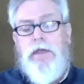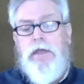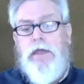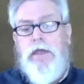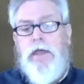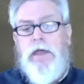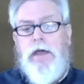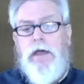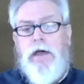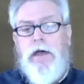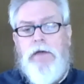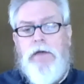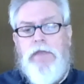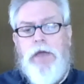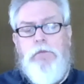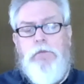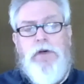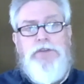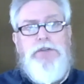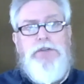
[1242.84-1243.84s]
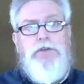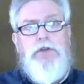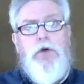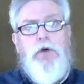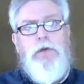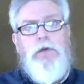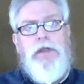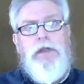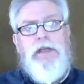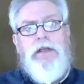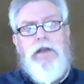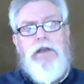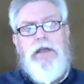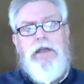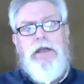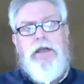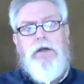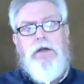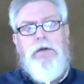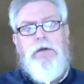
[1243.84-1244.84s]
That wasn't totally
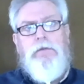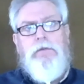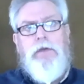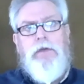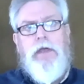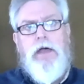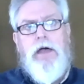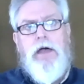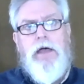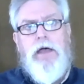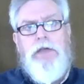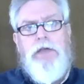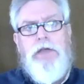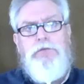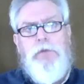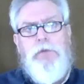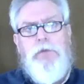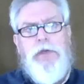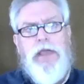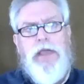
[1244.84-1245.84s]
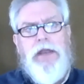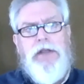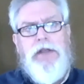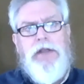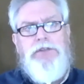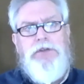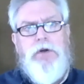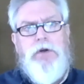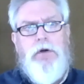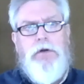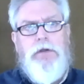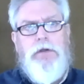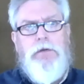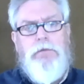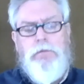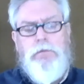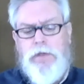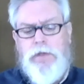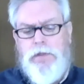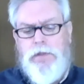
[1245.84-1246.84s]
clear as we were getting started
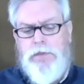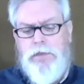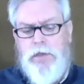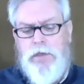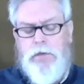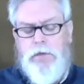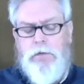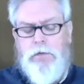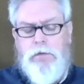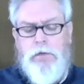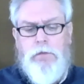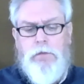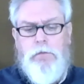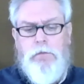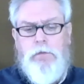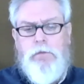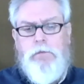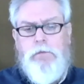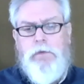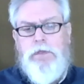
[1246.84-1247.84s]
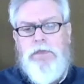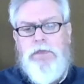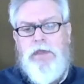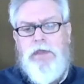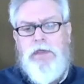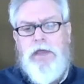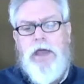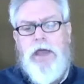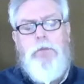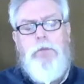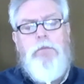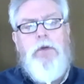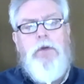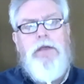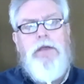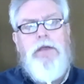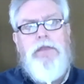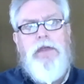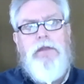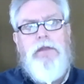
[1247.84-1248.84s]
with the outbreak,
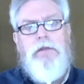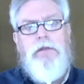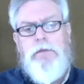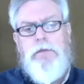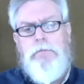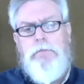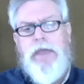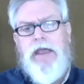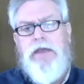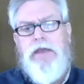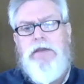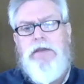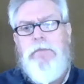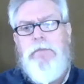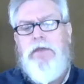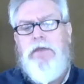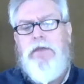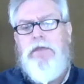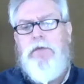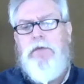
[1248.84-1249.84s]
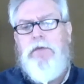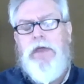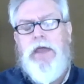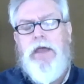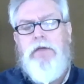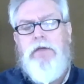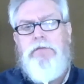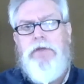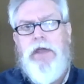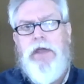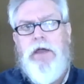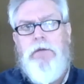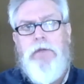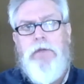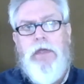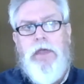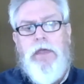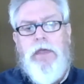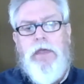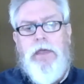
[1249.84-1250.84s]
the pandemic that we have now.
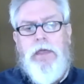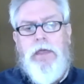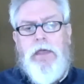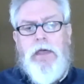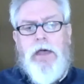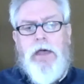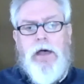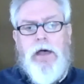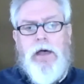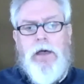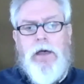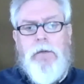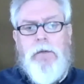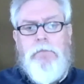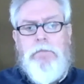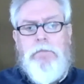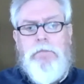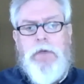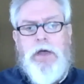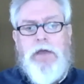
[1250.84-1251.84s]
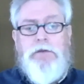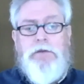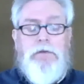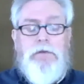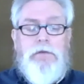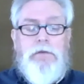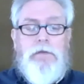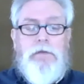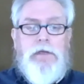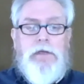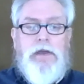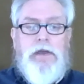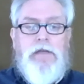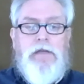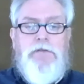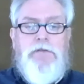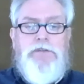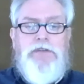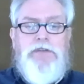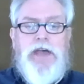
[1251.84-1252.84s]
But it
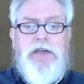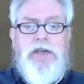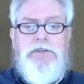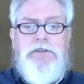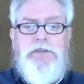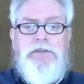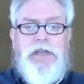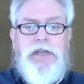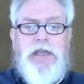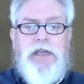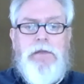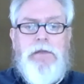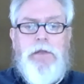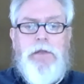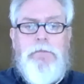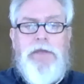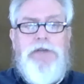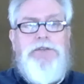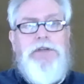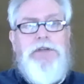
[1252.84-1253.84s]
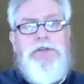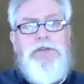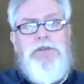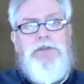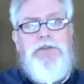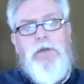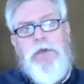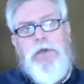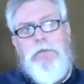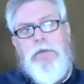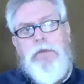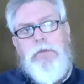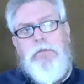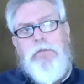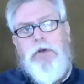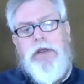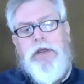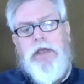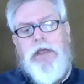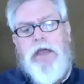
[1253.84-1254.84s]
emphasizes again the message that we've been
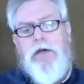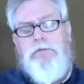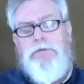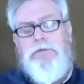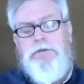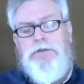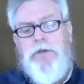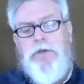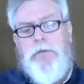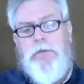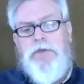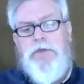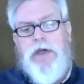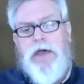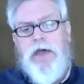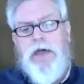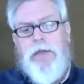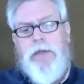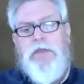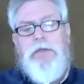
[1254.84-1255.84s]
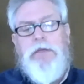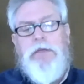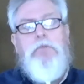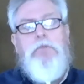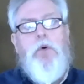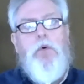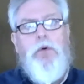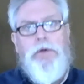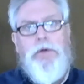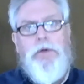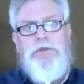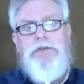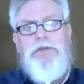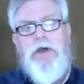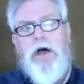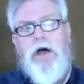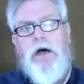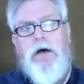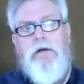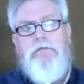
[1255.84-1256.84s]
putting out for some time, the importance
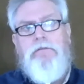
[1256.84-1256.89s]
of,